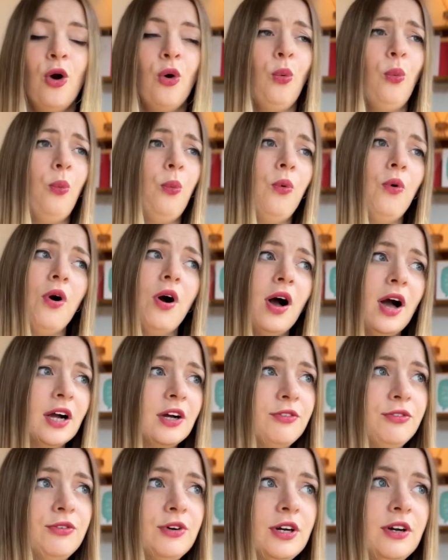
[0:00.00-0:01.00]
walk
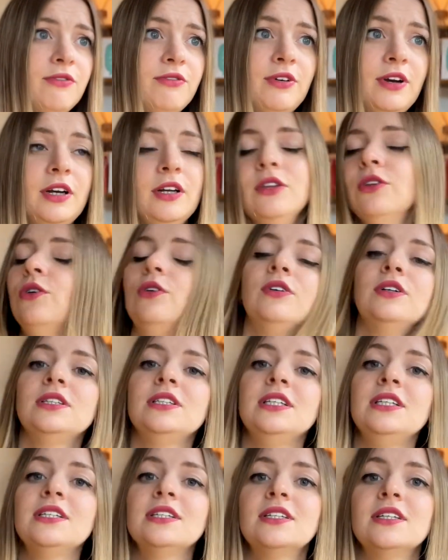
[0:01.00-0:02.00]
for very long
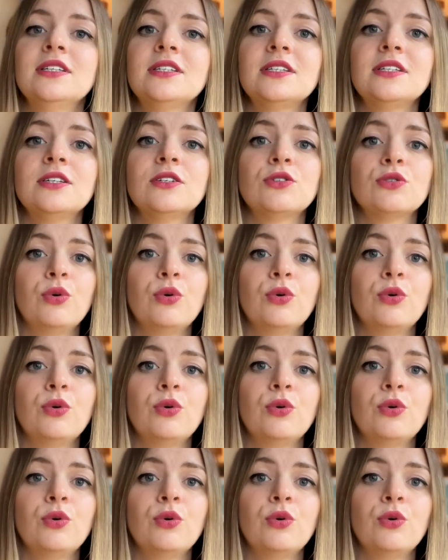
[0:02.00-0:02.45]
distances